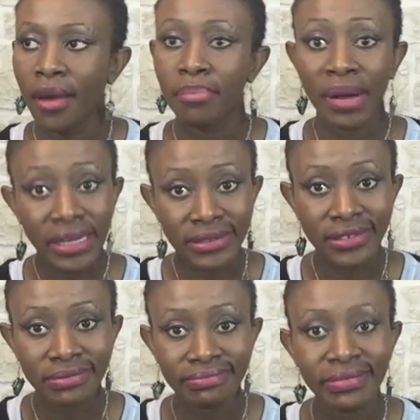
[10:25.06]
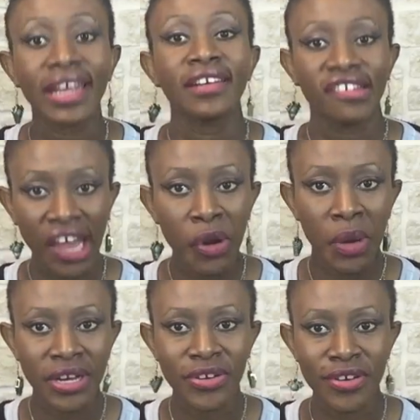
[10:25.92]
But in
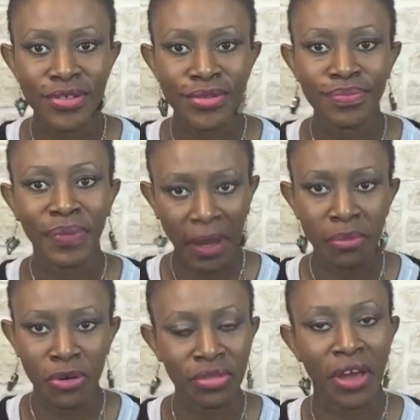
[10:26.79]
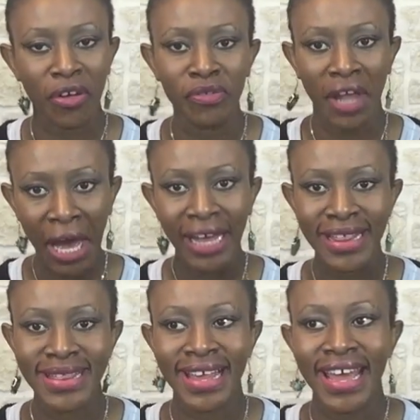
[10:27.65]
Shadowhunters, that motorcycle flies.
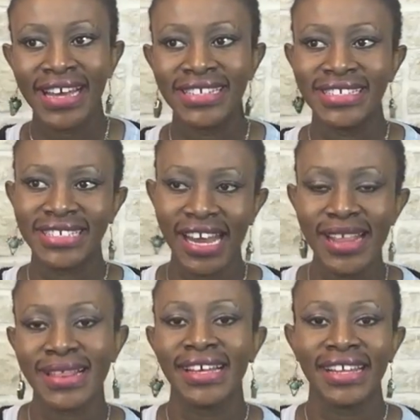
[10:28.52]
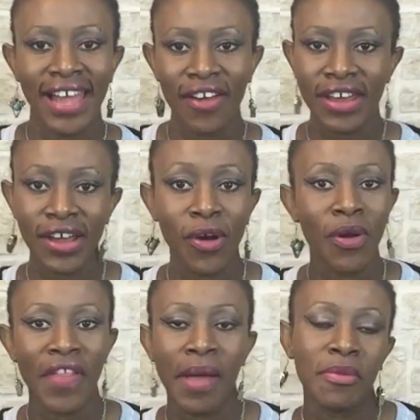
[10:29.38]
And Jace and Clary go
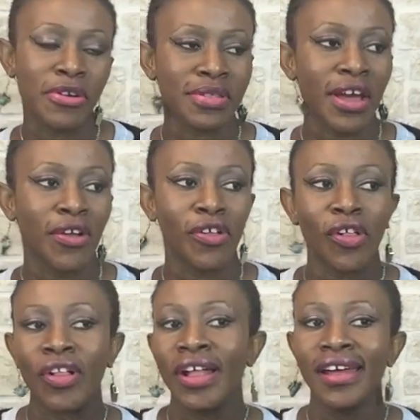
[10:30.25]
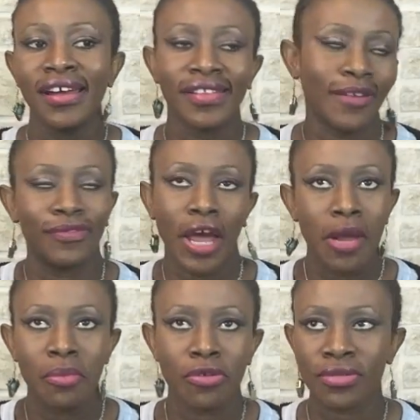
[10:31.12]
on that motorcycle, that
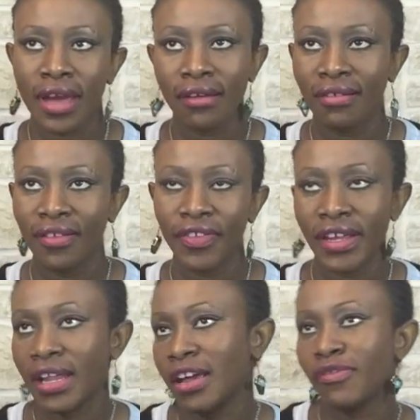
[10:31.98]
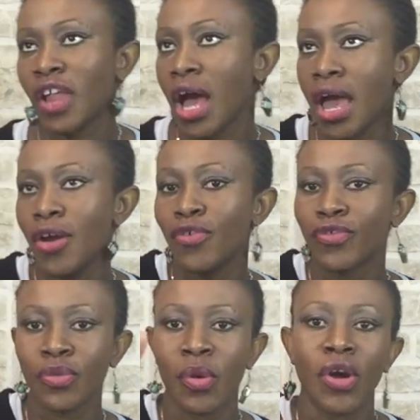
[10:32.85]
flying motorcycle, and they like fly
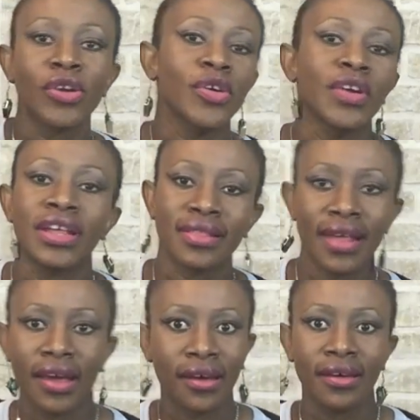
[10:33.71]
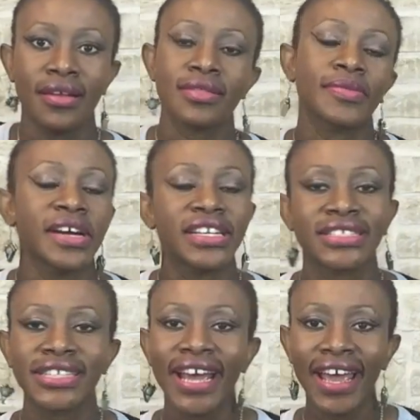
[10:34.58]
over the water, and it's like, it's a
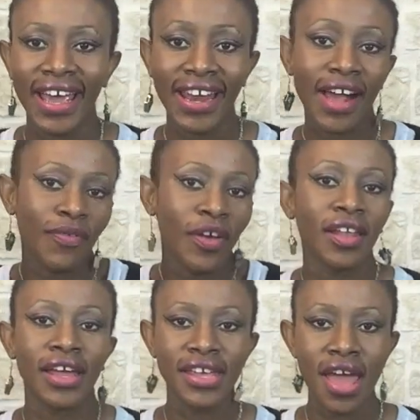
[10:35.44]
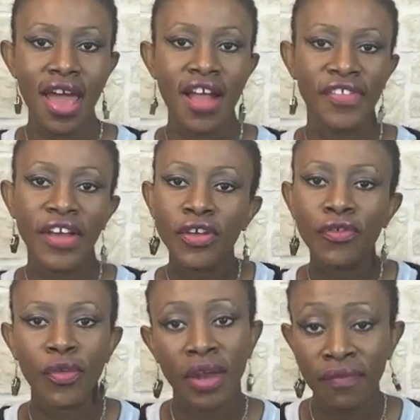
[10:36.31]
rush. And I felt like, yay, thank you
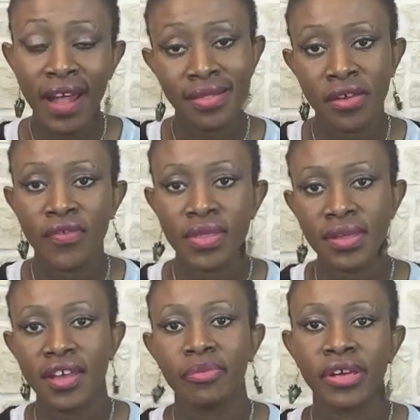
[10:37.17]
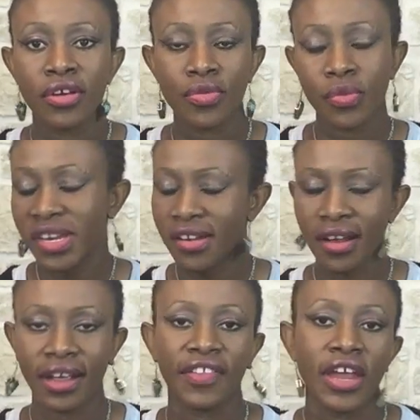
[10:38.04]
for that fan service scene, because we did
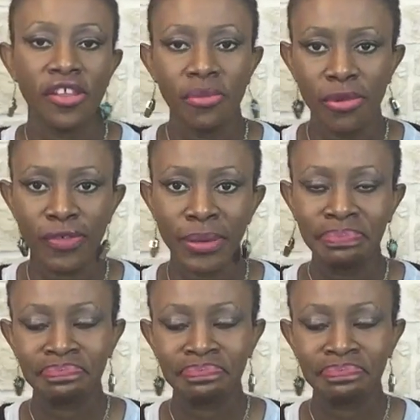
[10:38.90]
not get that in the movie.